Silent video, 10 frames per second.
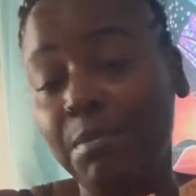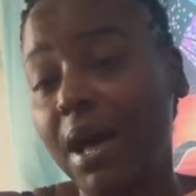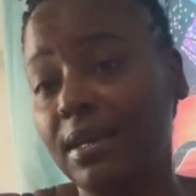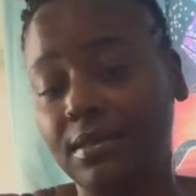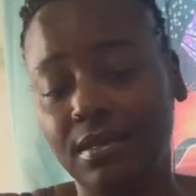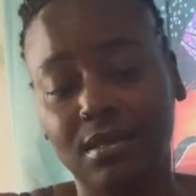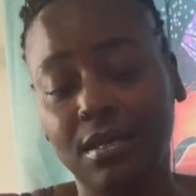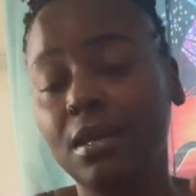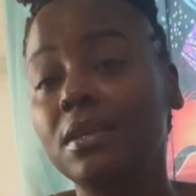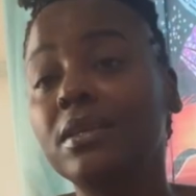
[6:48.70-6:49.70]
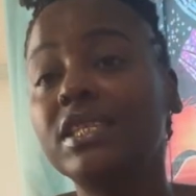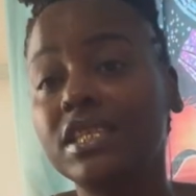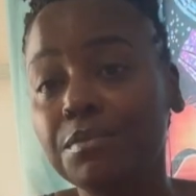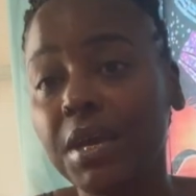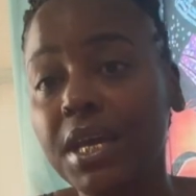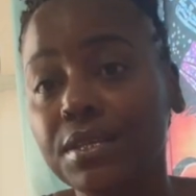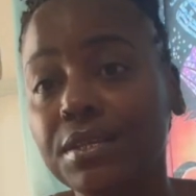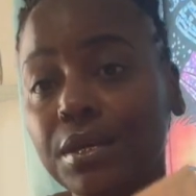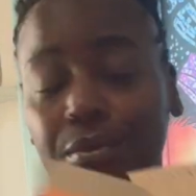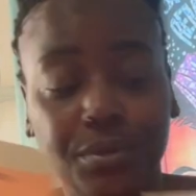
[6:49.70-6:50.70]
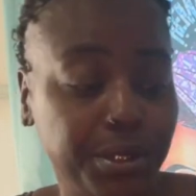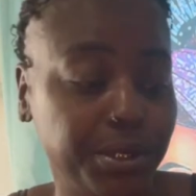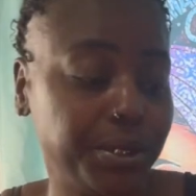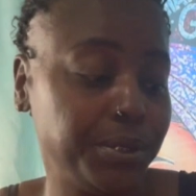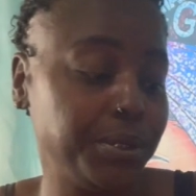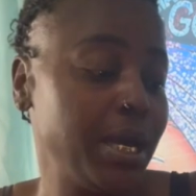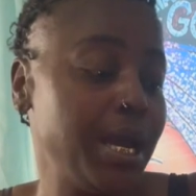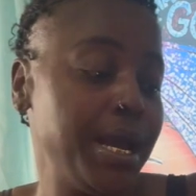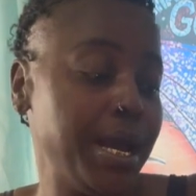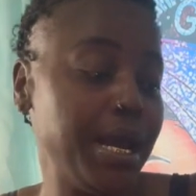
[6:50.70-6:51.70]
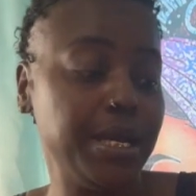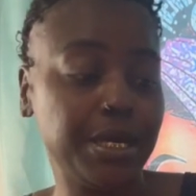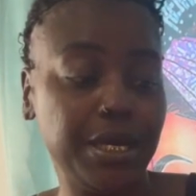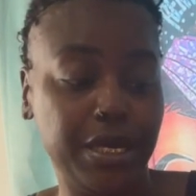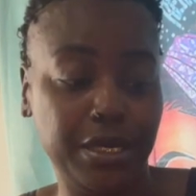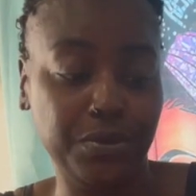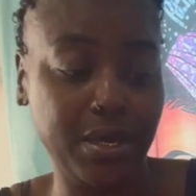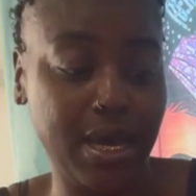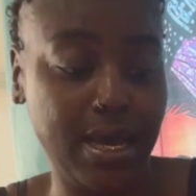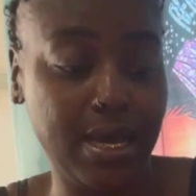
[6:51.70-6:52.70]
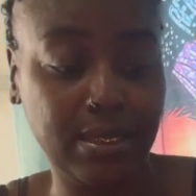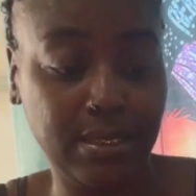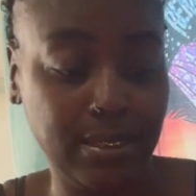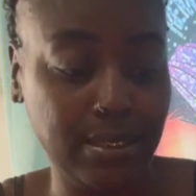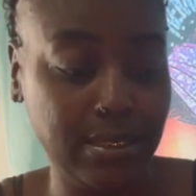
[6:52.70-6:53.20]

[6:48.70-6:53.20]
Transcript: boxes smell so good. And again, you guys,